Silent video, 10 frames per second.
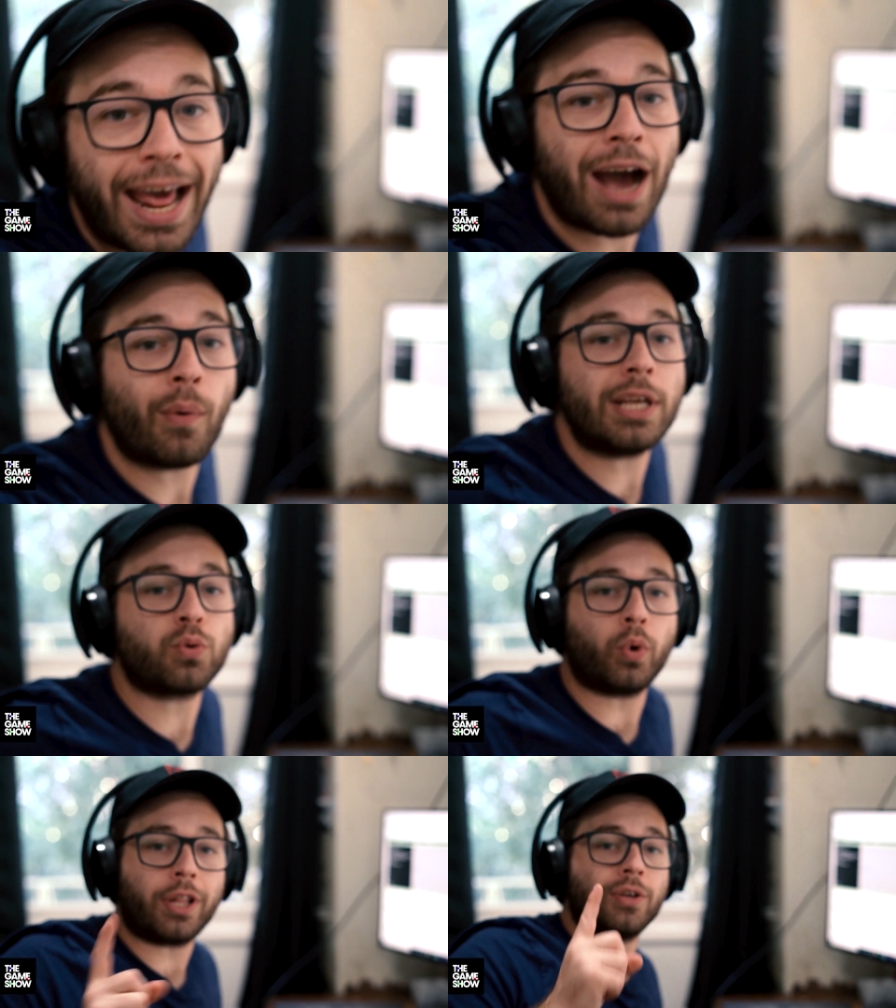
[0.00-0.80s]
now
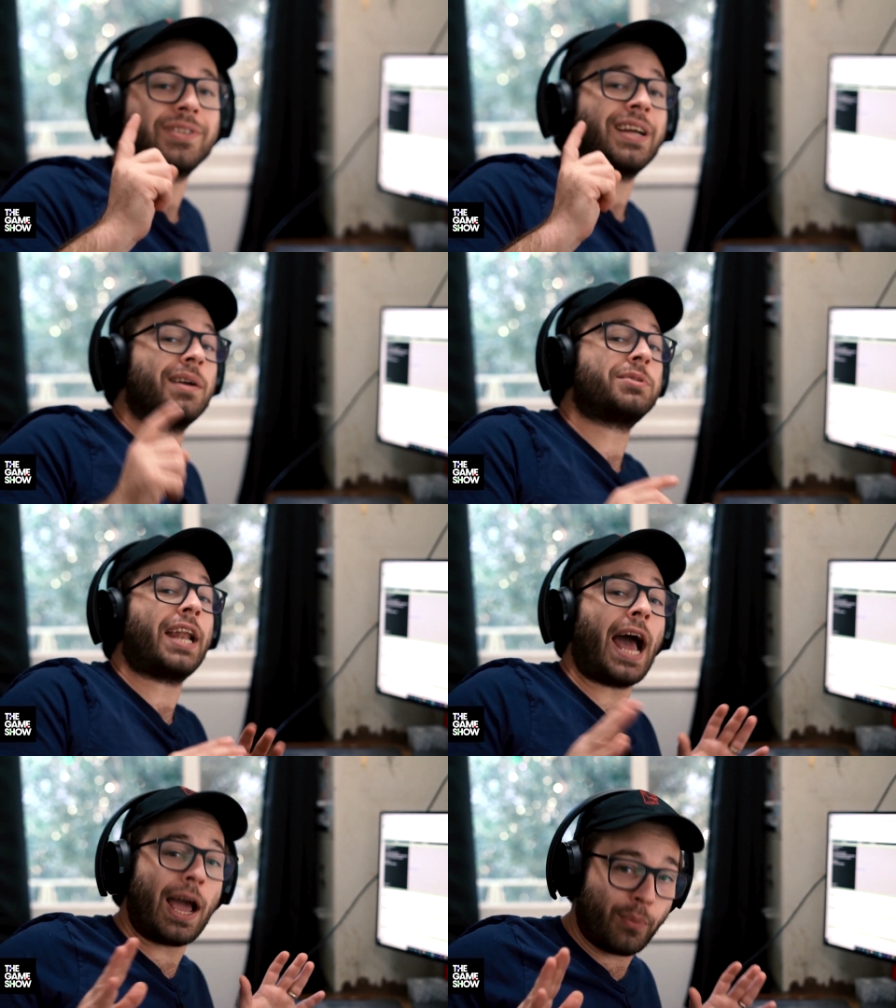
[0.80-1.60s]
is one of those times
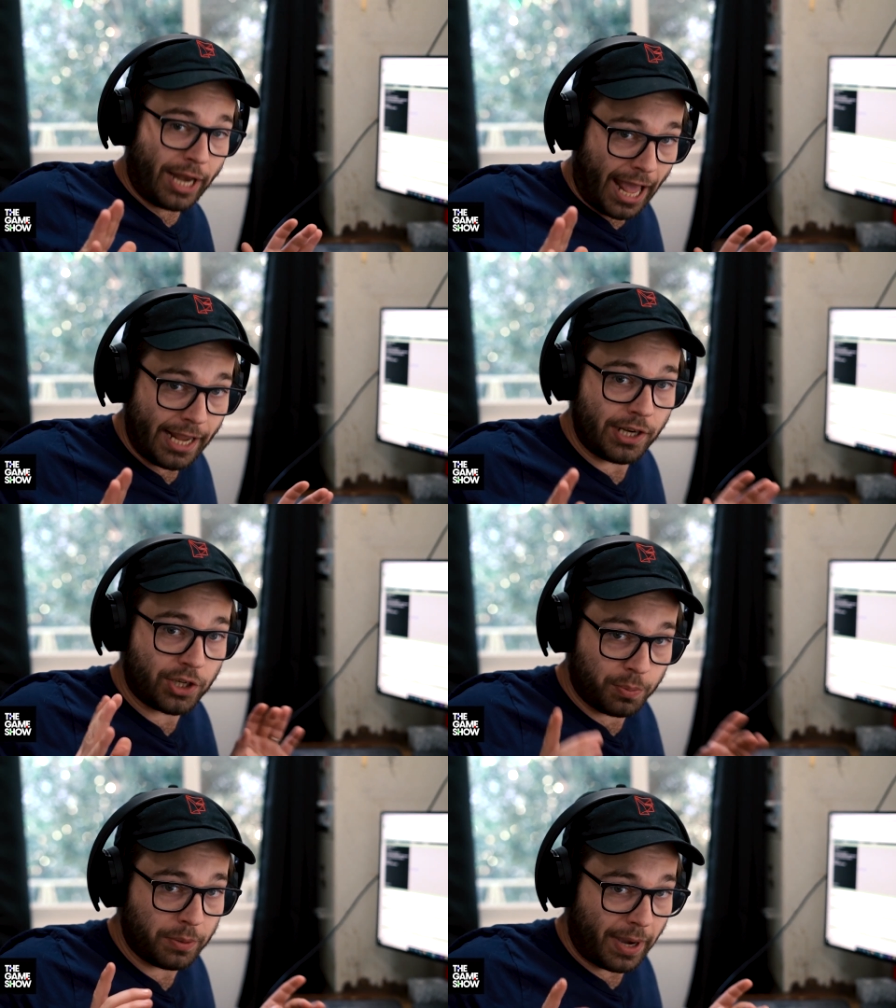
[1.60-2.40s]
that I would
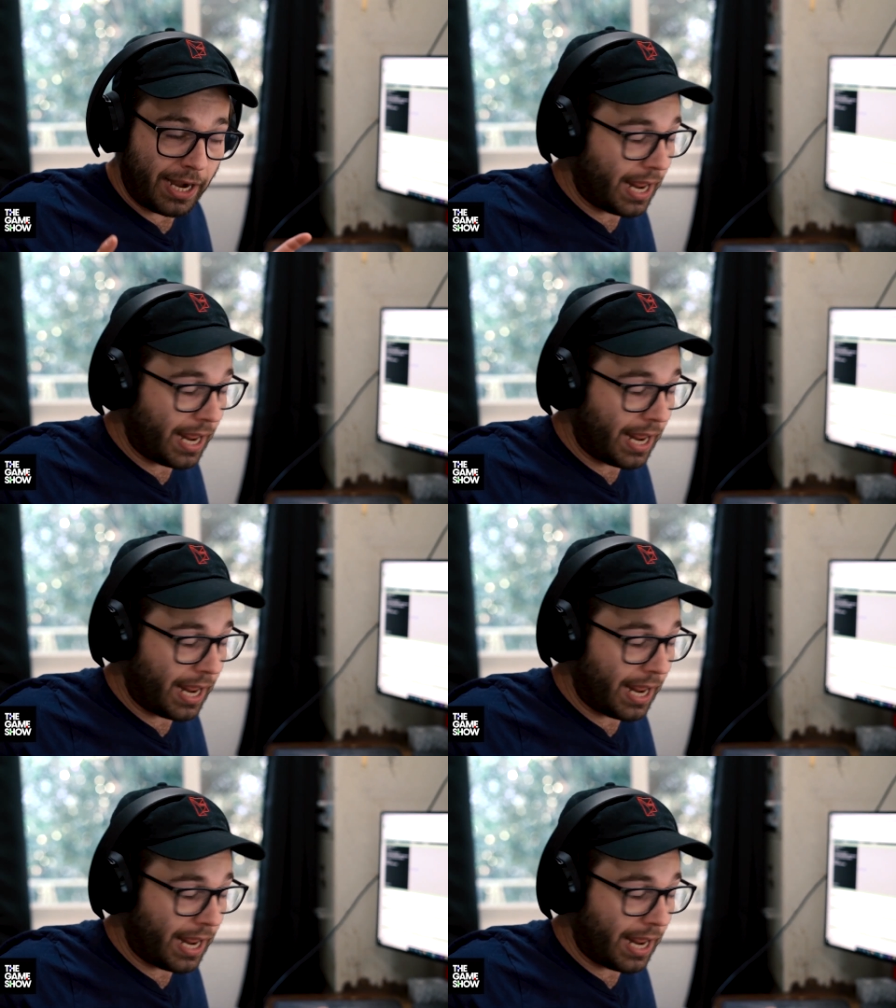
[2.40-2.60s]
hate to be my